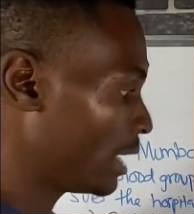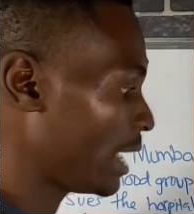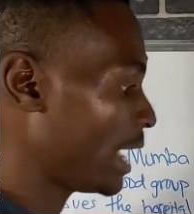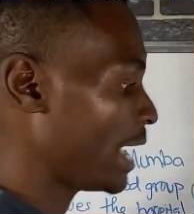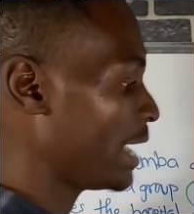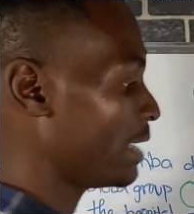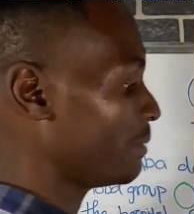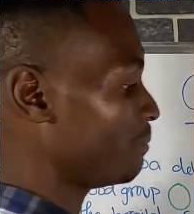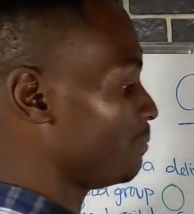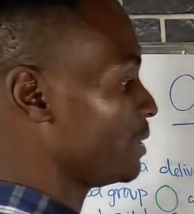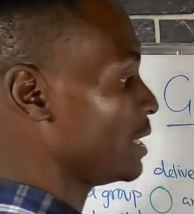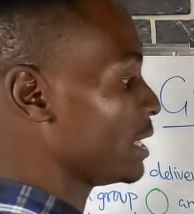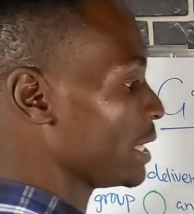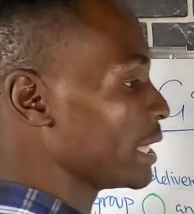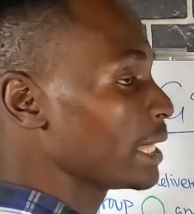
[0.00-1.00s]

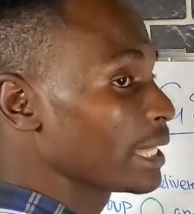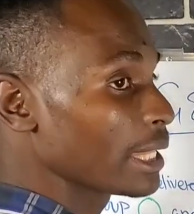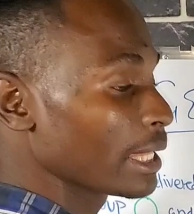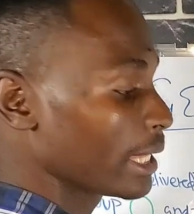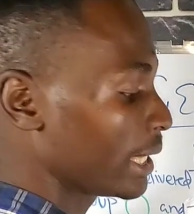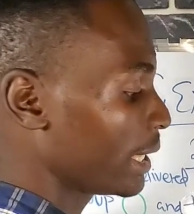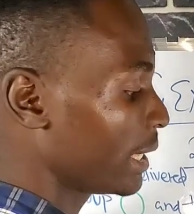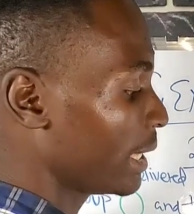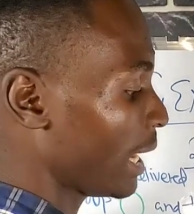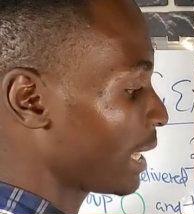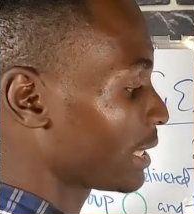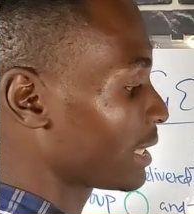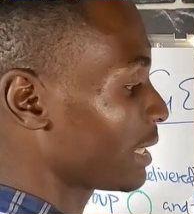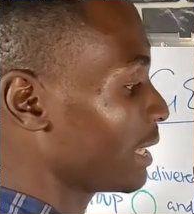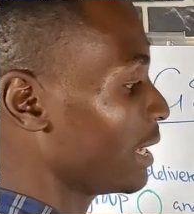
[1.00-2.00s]
AB
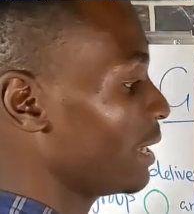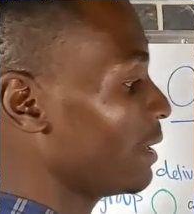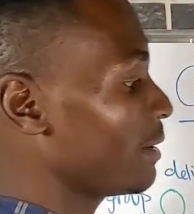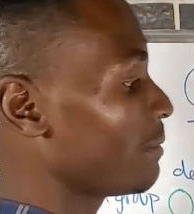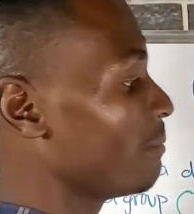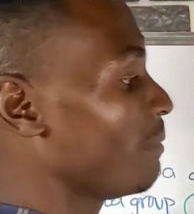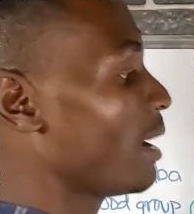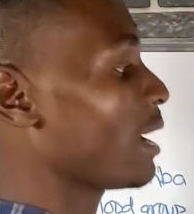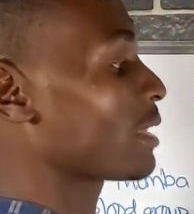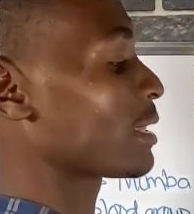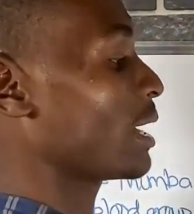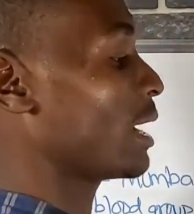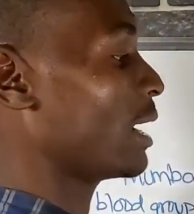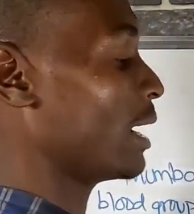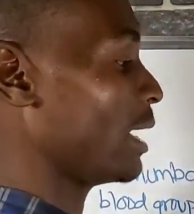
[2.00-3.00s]
and the
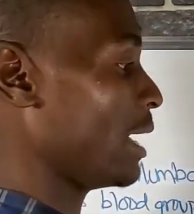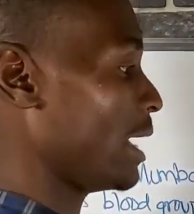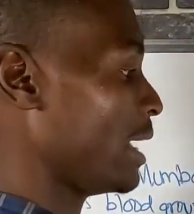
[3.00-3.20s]
mother